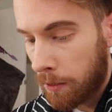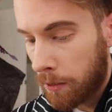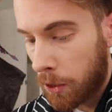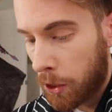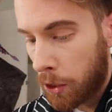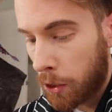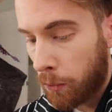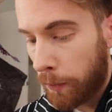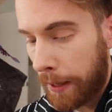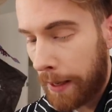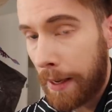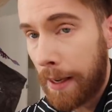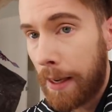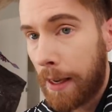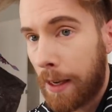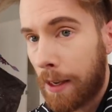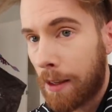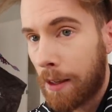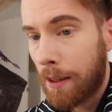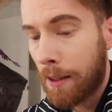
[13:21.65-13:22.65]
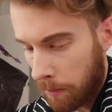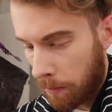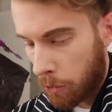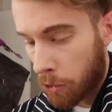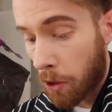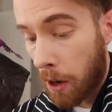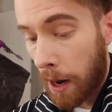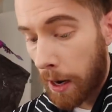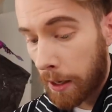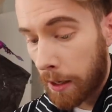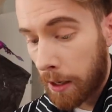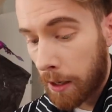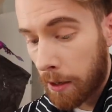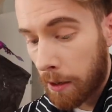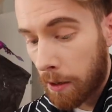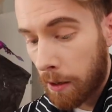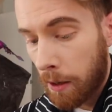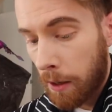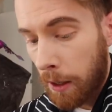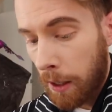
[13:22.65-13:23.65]
Schwing, I'm trying
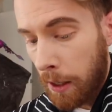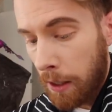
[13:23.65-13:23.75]
here,